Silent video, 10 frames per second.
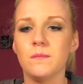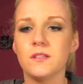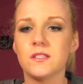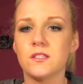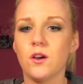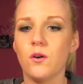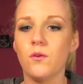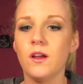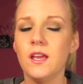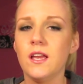
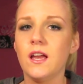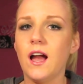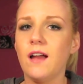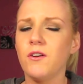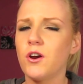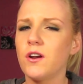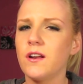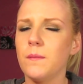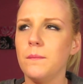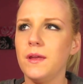So I've heard
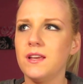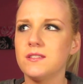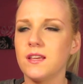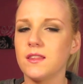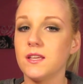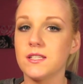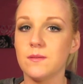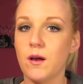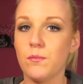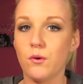amazing things
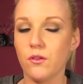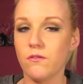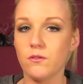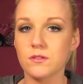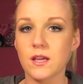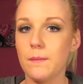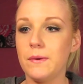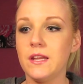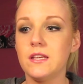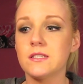about both of those
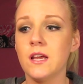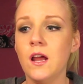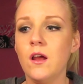companies,